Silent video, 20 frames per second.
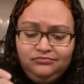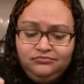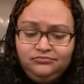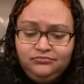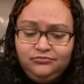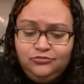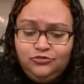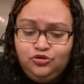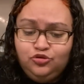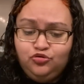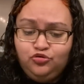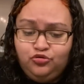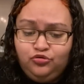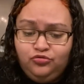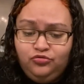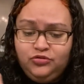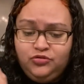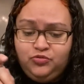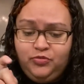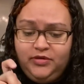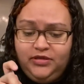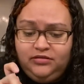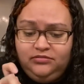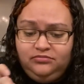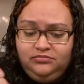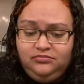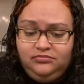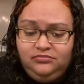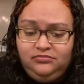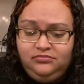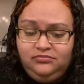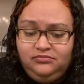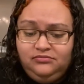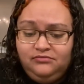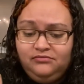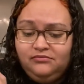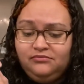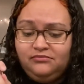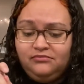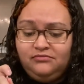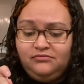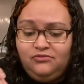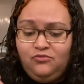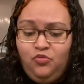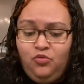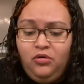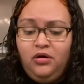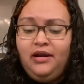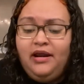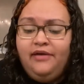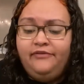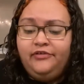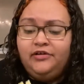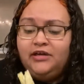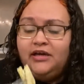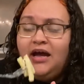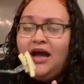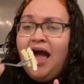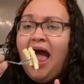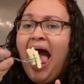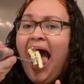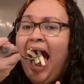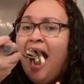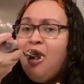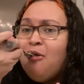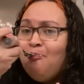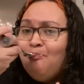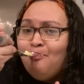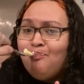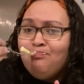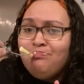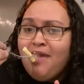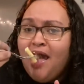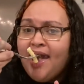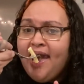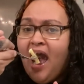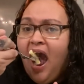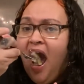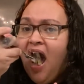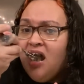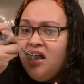noodles with whatever at night.